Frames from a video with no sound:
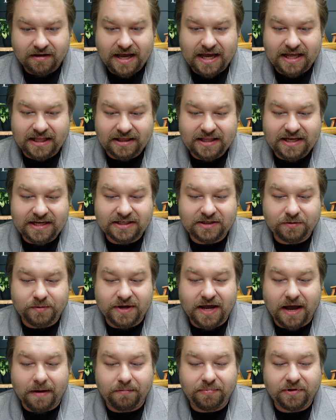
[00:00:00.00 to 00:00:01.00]
At least
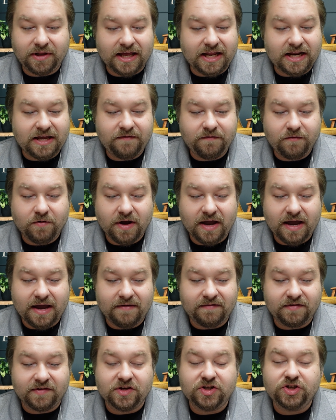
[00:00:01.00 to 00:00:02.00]
we got plenty of
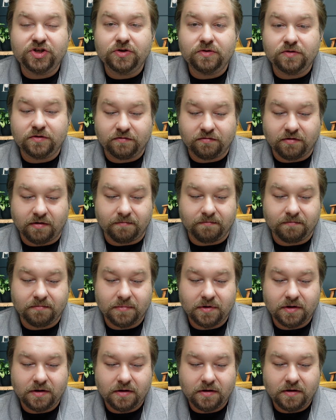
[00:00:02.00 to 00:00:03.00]
graves to choose from.
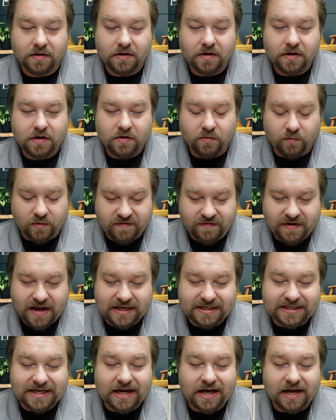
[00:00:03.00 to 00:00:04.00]
We've
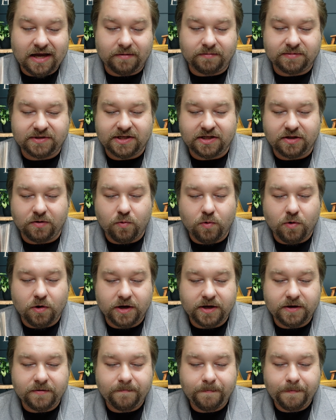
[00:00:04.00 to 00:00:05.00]
got time, said the
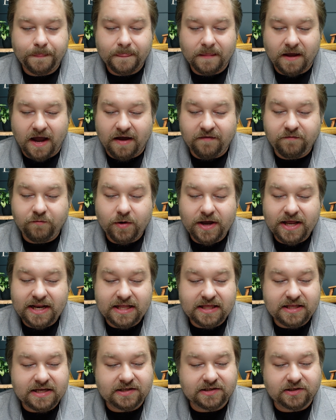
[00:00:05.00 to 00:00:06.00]
warden. I've
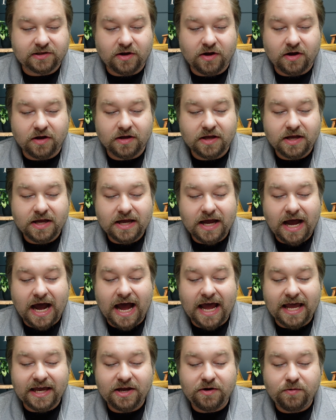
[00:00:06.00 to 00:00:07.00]
waited this long.
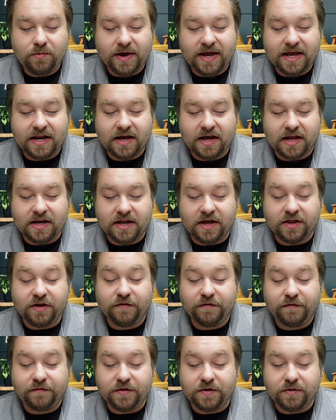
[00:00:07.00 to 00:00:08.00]
I can wait
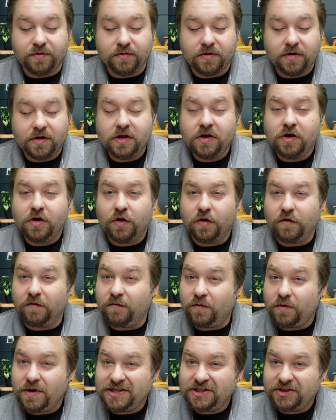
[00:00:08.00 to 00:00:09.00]
another few. Her
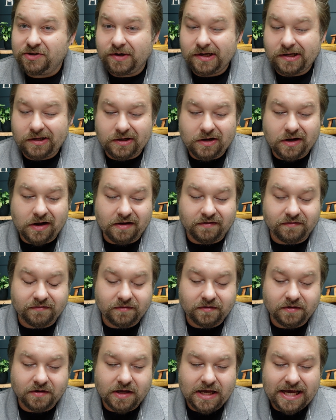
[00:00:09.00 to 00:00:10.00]
voice trailed off.
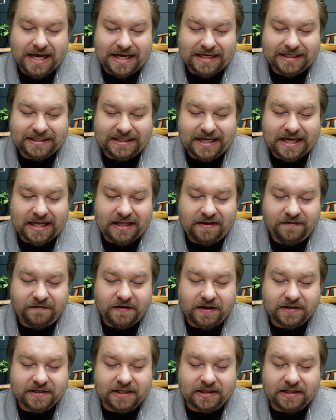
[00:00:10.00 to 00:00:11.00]
Stanley
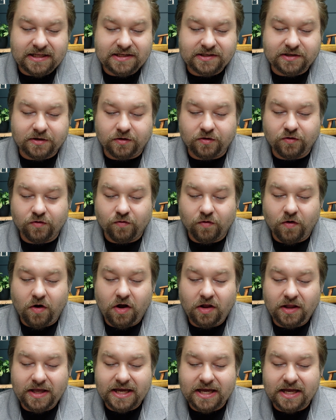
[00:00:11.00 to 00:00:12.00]
felt a lizard
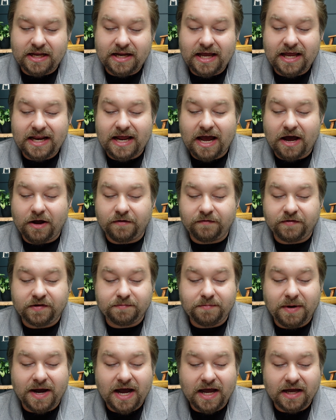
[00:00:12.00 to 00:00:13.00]
crawl in and out of
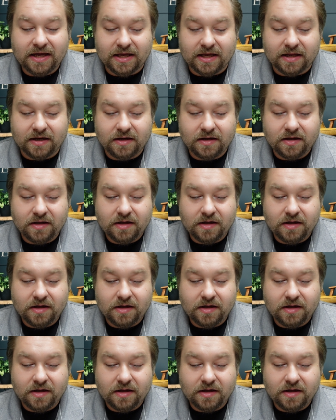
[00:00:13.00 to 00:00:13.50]
his pocket.